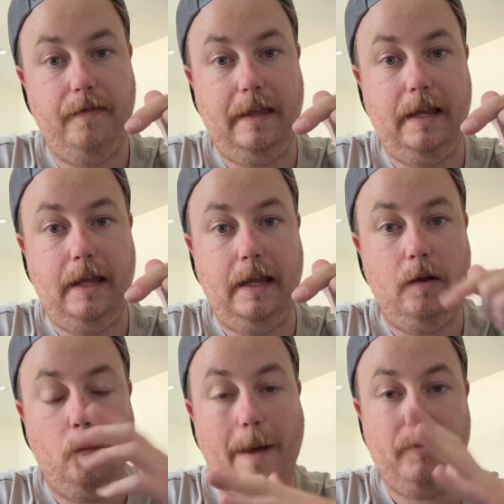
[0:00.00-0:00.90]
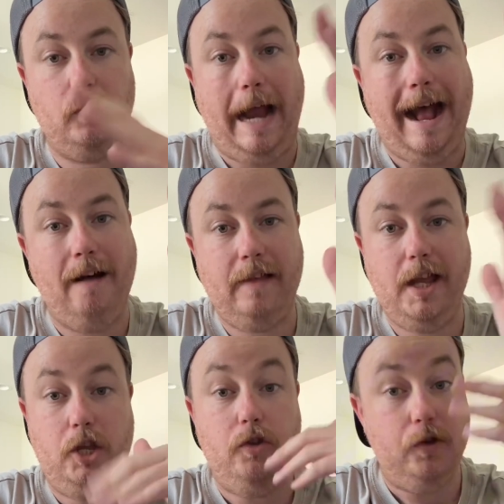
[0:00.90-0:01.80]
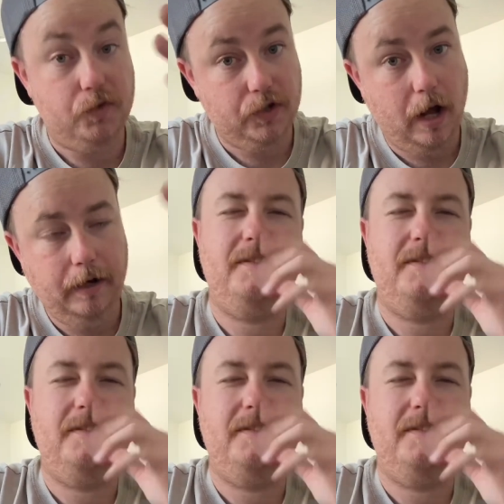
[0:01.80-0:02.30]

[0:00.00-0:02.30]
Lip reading: the weapon or ally you use it on.